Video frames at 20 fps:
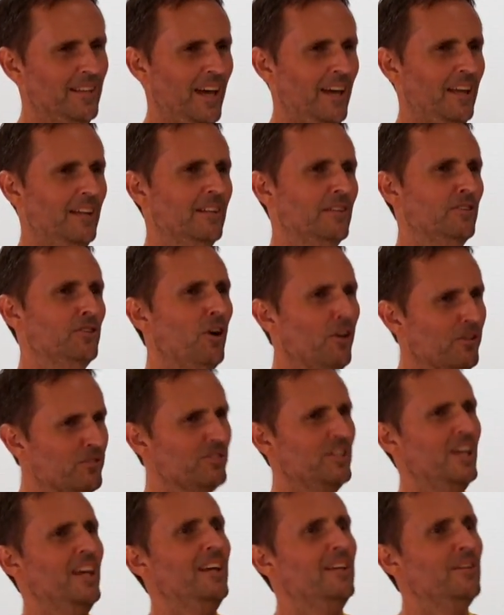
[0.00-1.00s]
that
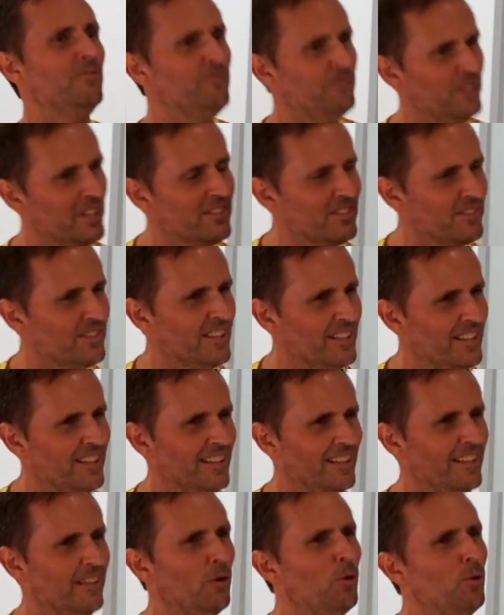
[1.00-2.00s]
God's there to fix
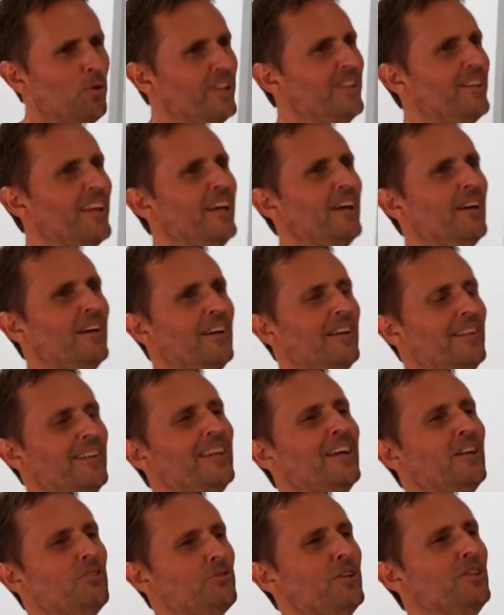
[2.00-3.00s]
all of their,
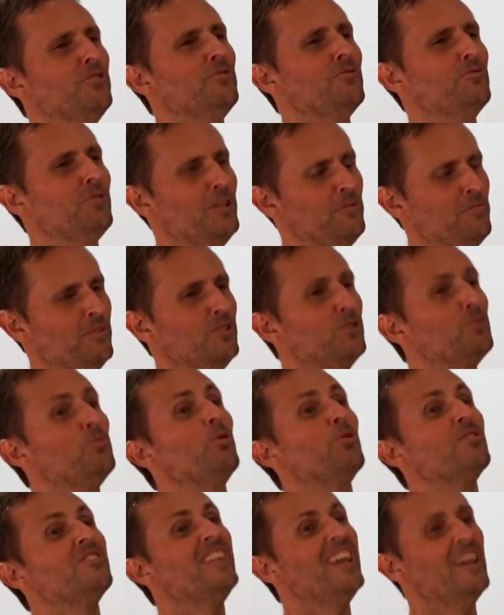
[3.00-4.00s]
the unjust treatment
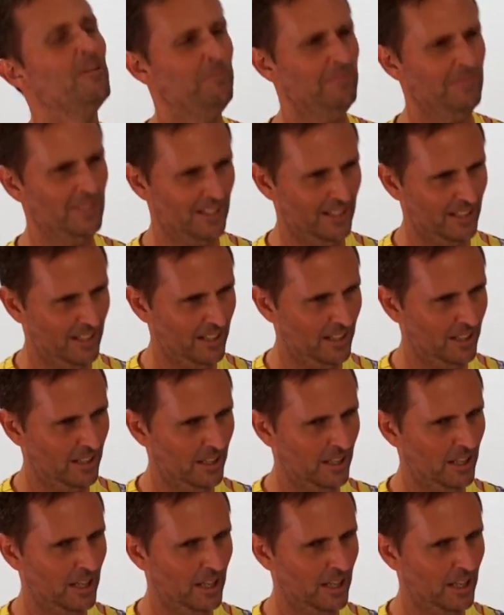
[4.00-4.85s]
towards them. Yeah.